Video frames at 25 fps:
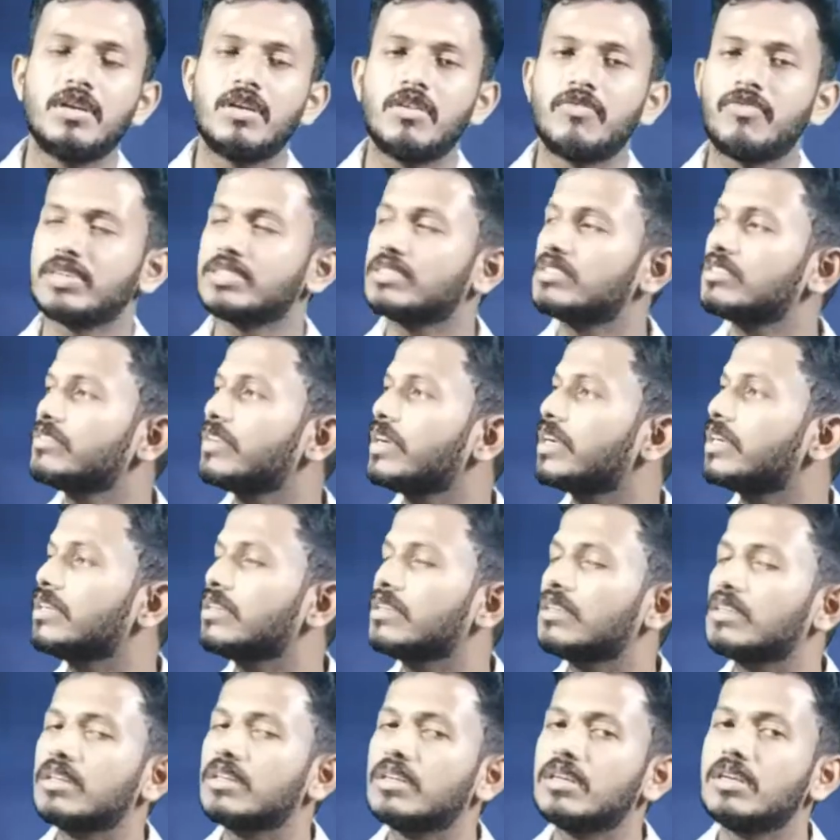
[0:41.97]
First
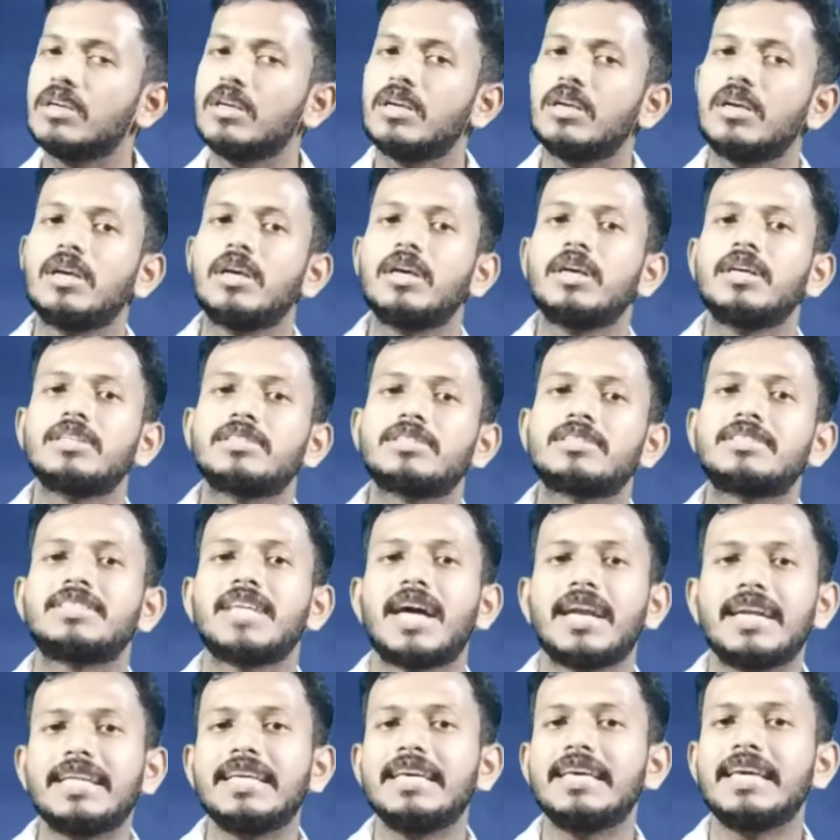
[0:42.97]
one,
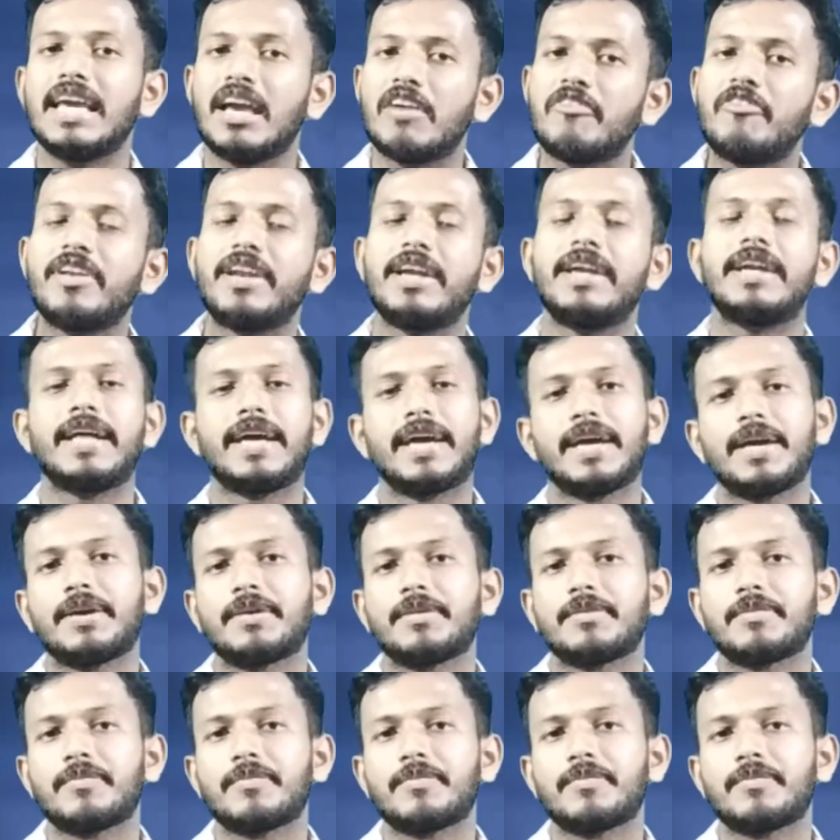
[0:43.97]
study every day.